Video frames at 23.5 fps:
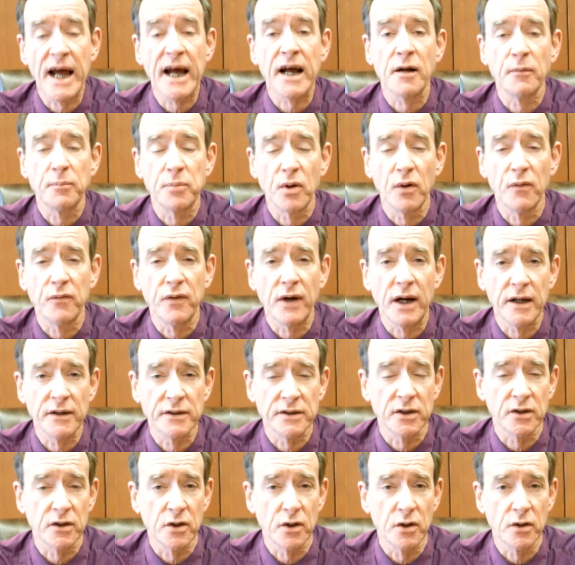The lack of
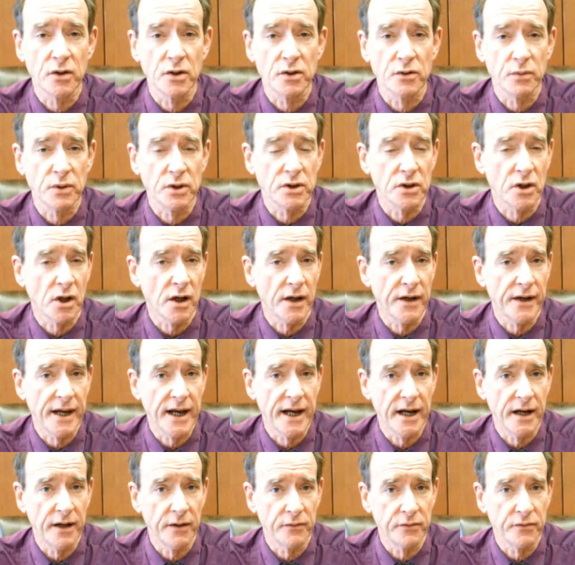profiles and courage we saw
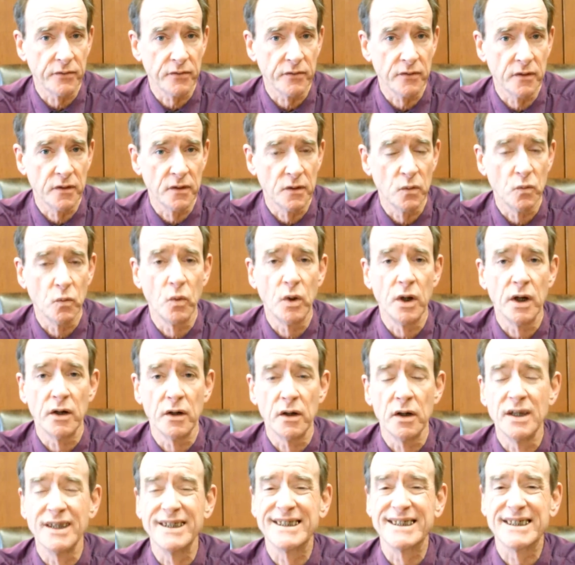in the House,
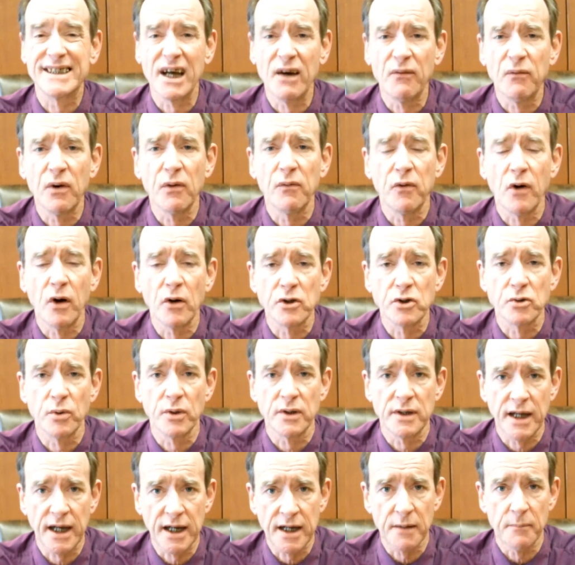where several
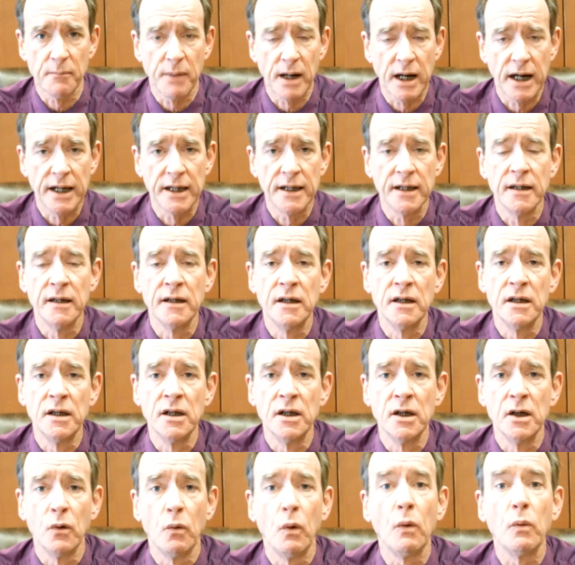votes were taken by
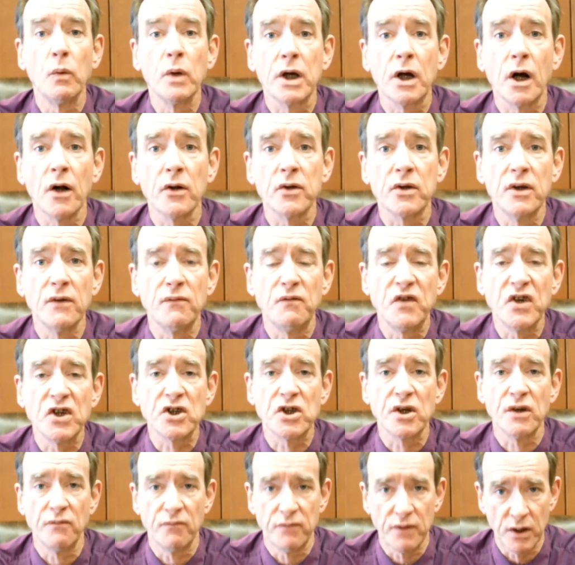what we call
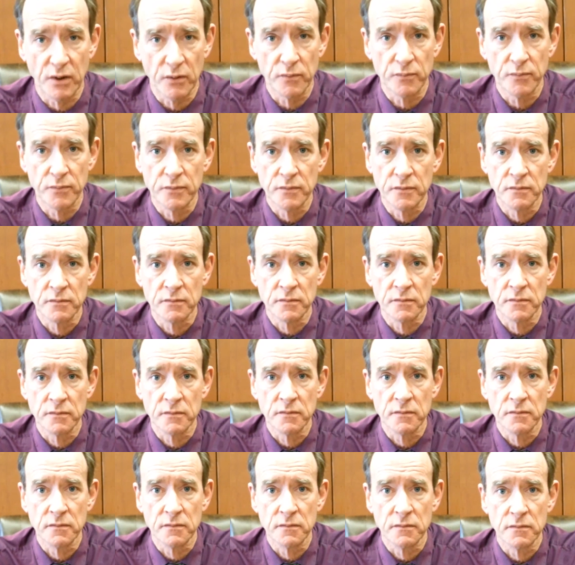division vote.
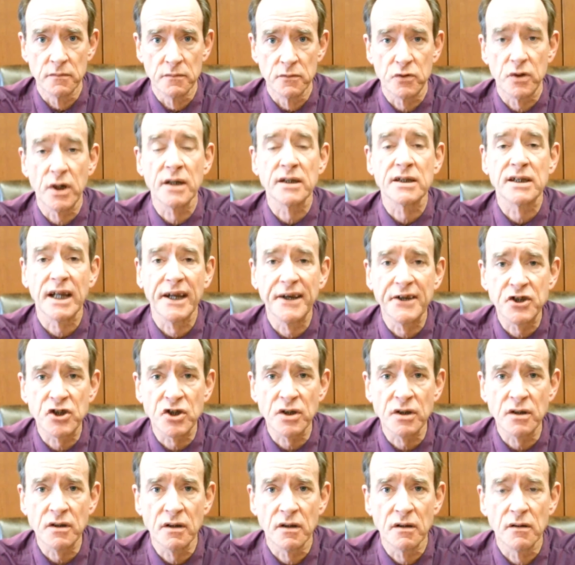
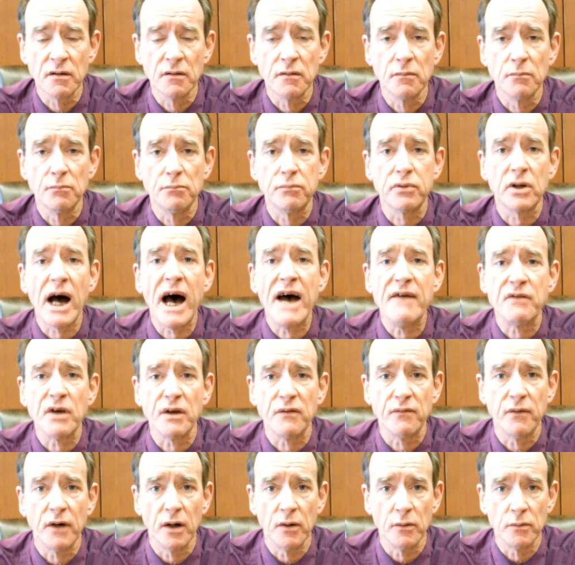Translation,
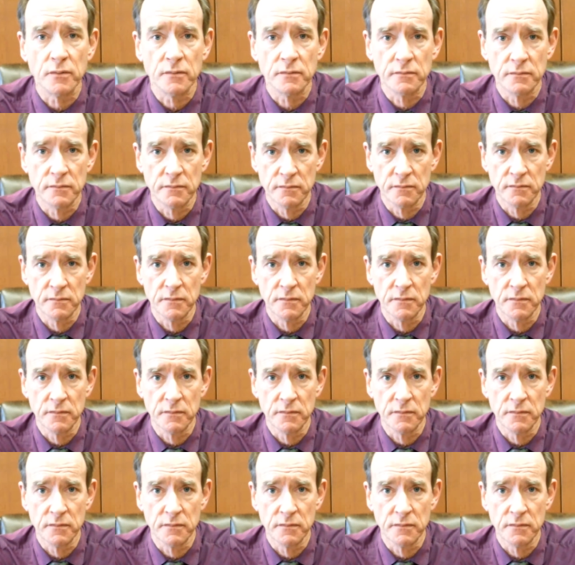private vote.